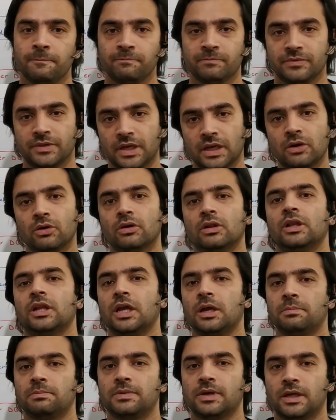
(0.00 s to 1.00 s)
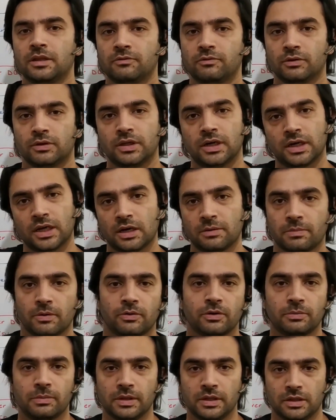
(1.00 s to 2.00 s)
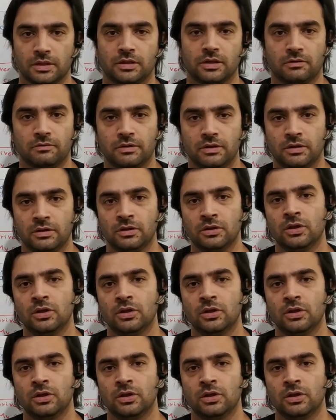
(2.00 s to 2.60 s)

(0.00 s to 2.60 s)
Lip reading: then all the APIs for that are powered by the service.